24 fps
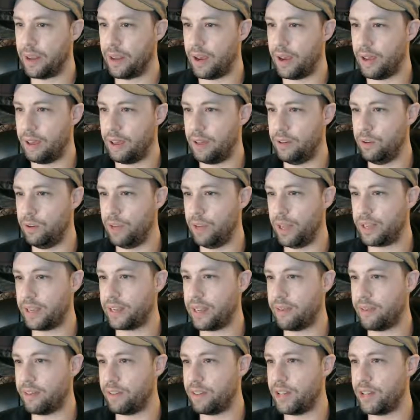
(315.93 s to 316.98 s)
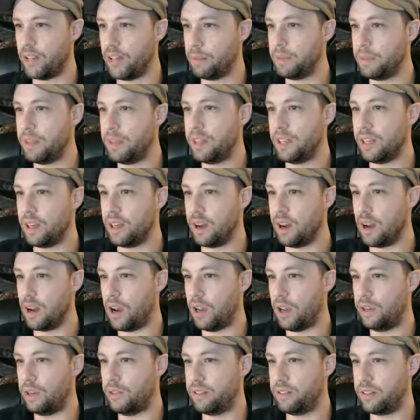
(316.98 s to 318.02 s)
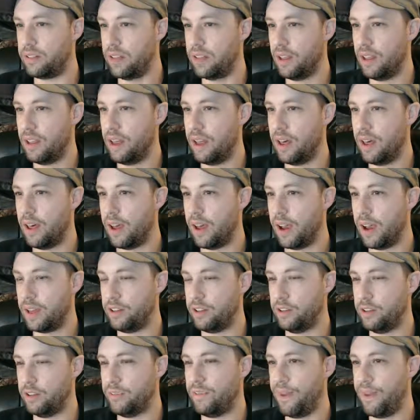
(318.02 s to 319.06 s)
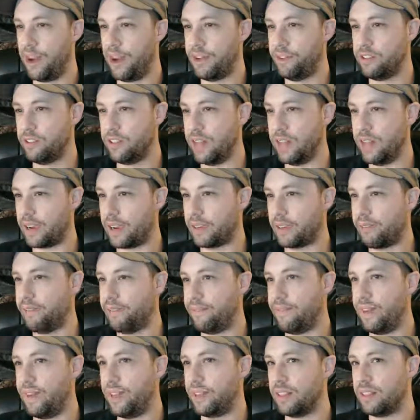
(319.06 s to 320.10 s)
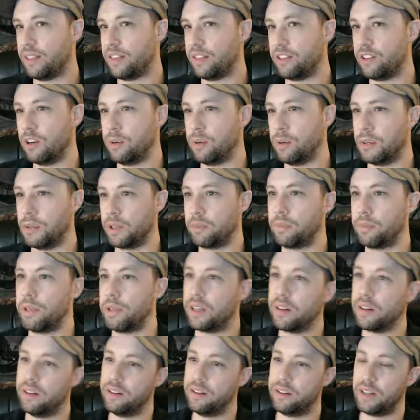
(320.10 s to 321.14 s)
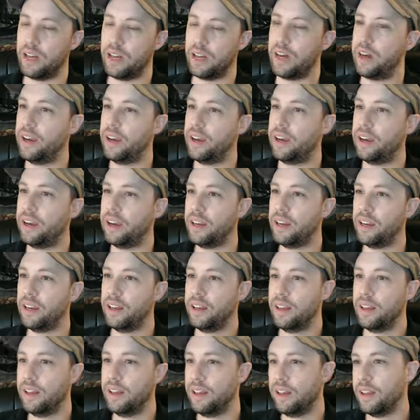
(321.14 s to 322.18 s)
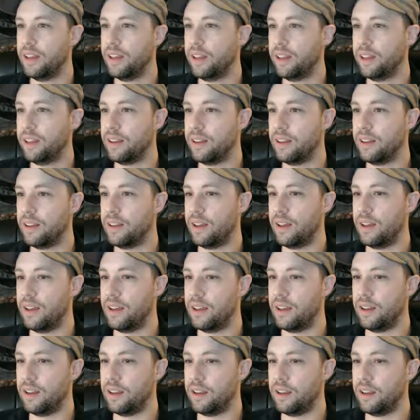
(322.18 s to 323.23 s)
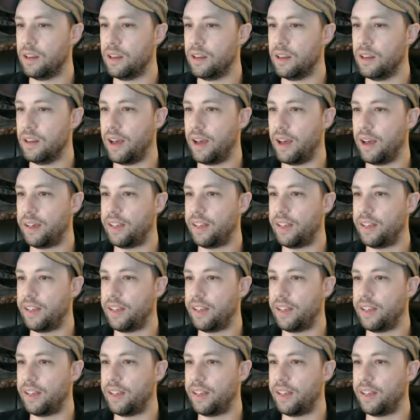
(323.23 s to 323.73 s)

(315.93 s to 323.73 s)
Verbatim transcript: I do like never tell me the odds. I do find your lack of faith disturbing because I, uh,